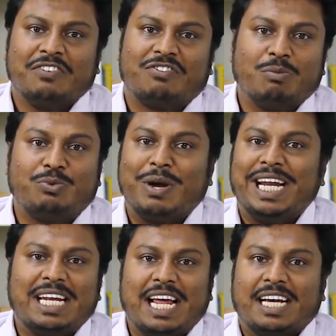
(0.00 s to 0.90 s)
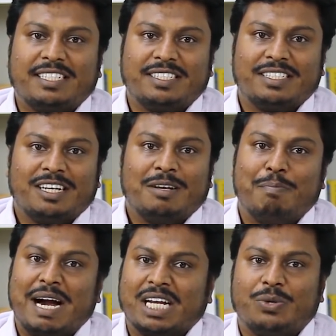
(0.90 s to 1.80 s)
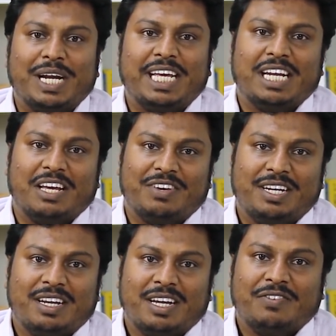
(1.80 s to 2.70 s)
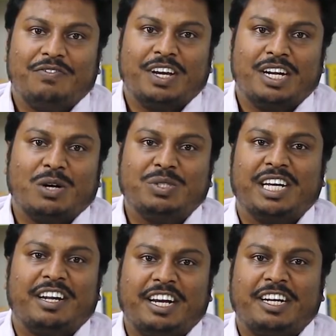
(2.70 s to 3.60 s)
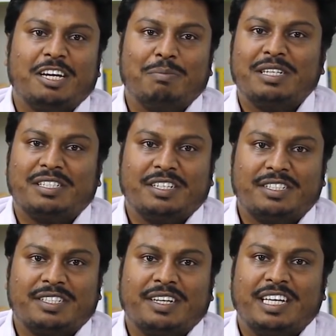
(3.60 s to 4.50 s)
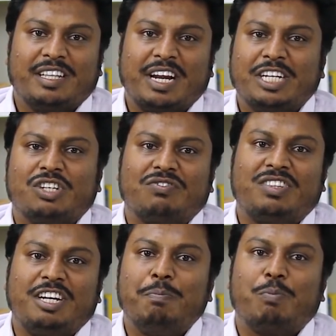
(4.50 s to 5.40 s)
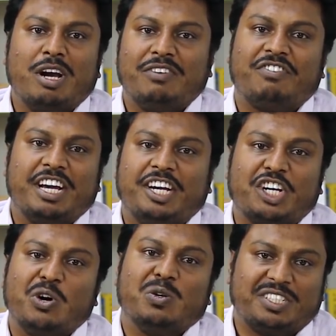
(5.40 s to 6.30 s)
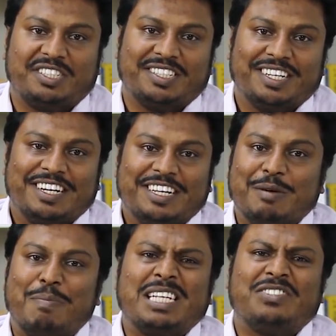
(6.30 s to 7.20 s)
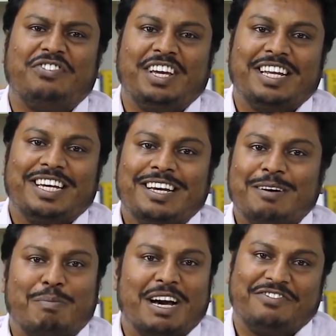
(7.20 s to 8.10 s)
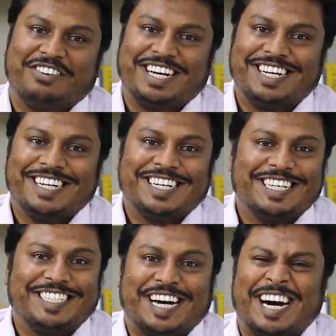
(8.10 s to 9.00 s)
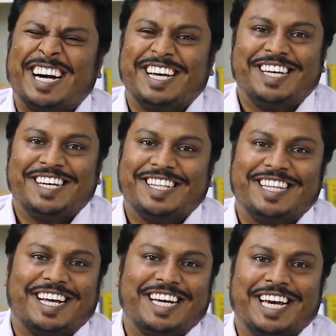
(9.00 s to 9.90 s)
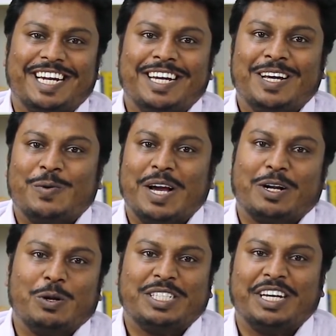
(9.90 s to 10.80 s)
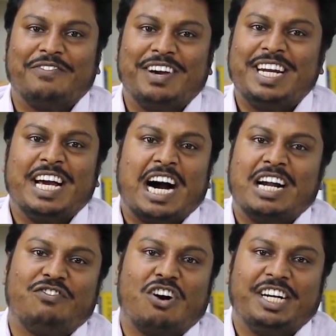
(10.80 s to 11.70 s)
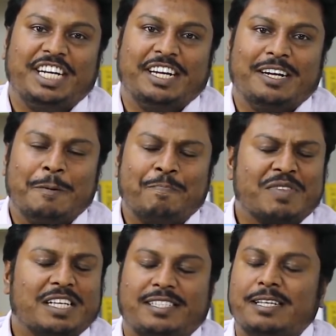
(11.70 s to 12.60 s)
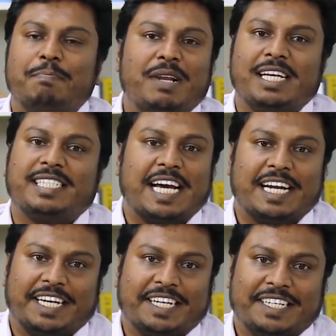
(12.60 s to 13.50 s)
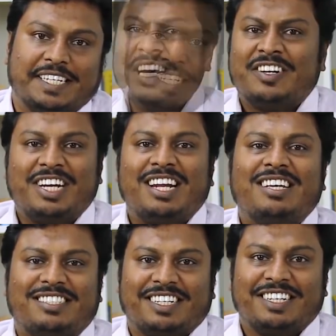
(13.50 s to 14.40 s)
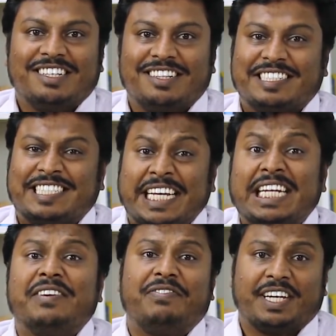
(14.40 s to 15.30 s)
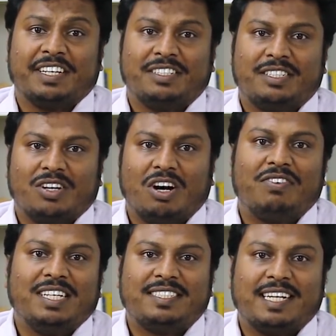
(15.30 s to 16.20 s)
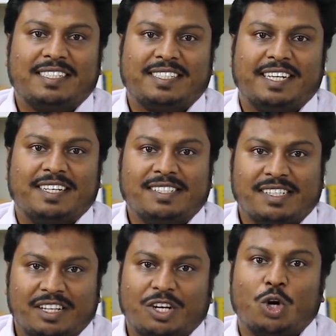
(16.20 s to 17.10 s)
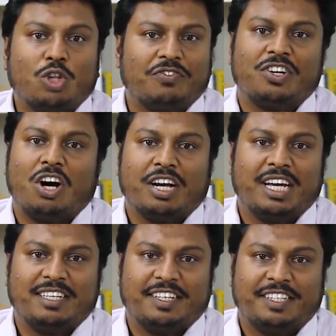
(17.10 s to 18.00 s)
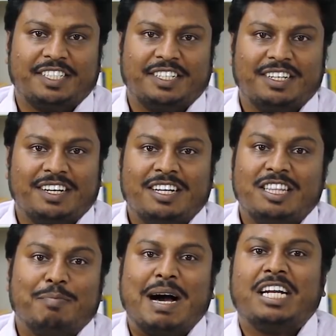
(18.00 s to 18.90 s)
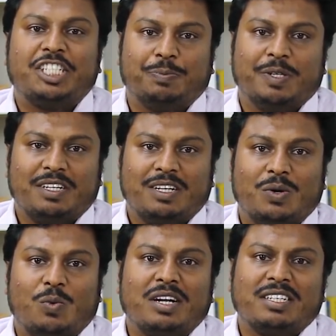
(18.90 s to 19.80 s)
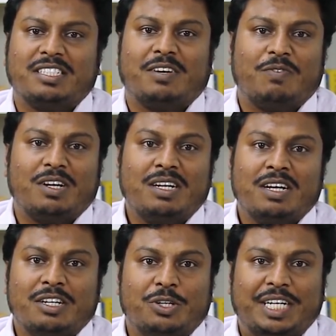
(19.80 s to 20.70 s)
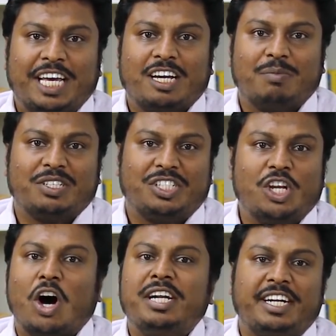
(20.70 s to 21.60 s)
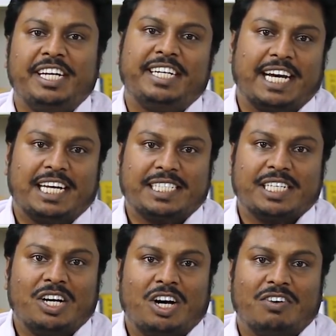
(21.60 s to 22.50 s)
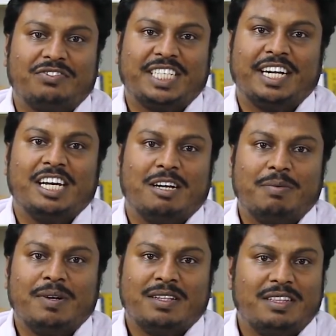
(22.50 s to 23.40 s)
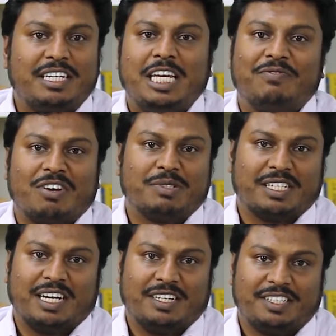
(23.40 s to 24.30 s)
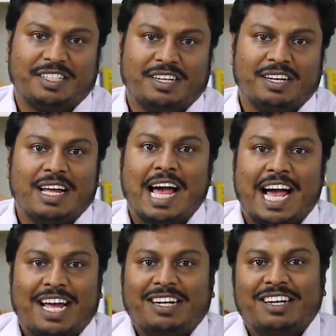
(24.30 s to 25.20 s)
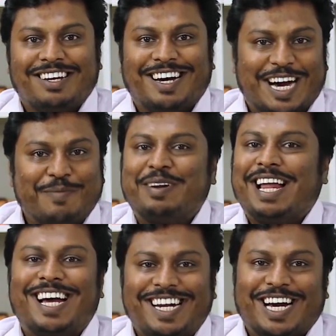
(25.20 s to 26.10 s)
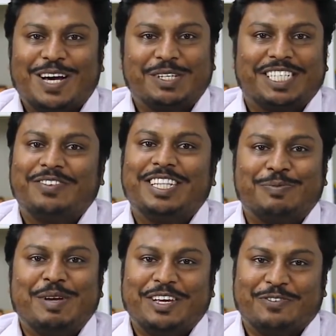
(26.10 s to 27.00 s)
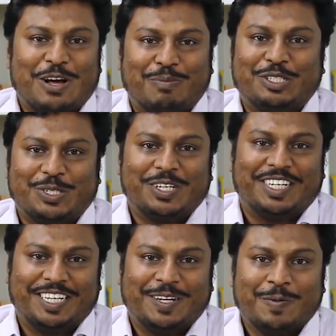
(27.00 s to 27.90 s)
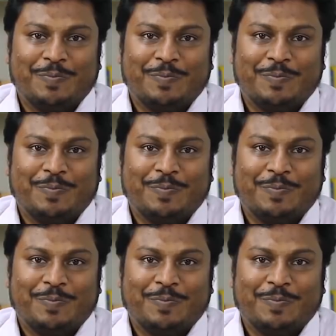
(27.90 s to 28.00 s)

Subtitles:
From 20 lakhs back in 2011, we are now generating a business in the range of 3.5 crores. The best feeling by far is the high that I get while closing a very hard-fought deal. Simply ecstatic. Realizing the significance of inside sales in the growth of our organization, the management wanted someone to take up this daunting task of setting up the team from scratch. And I'm glad I was given this meaningful opportunity.